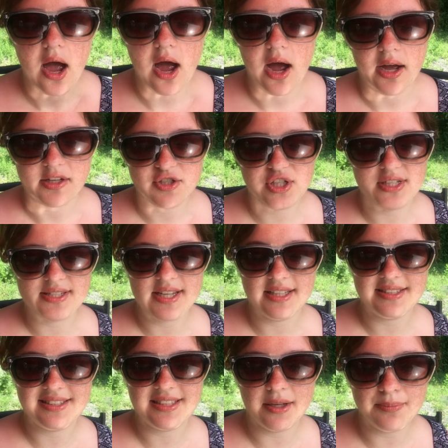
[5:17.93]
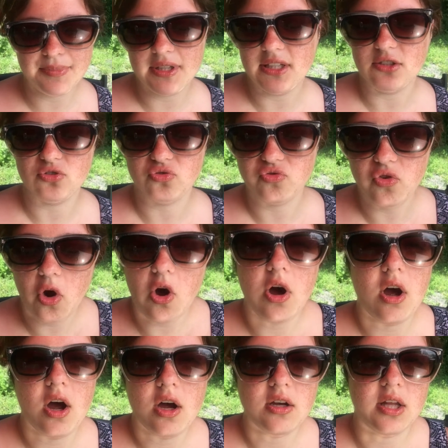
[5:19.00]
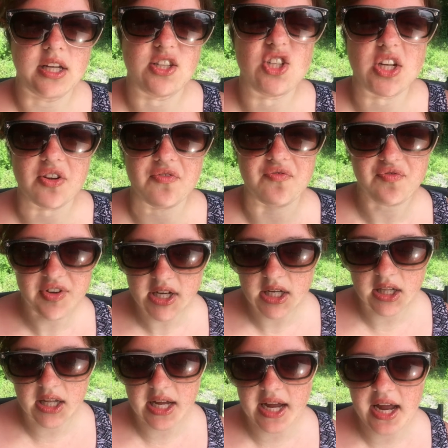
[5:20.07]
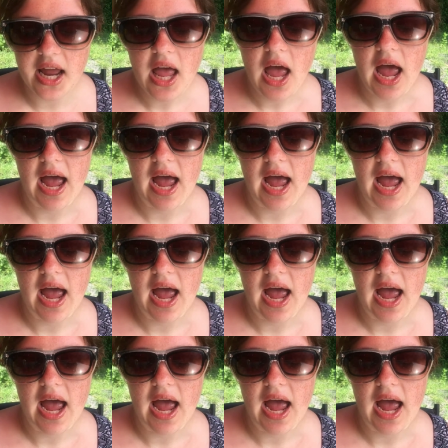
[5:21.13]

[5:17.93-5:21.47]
Uh, she says something's wrong, like she can feel it,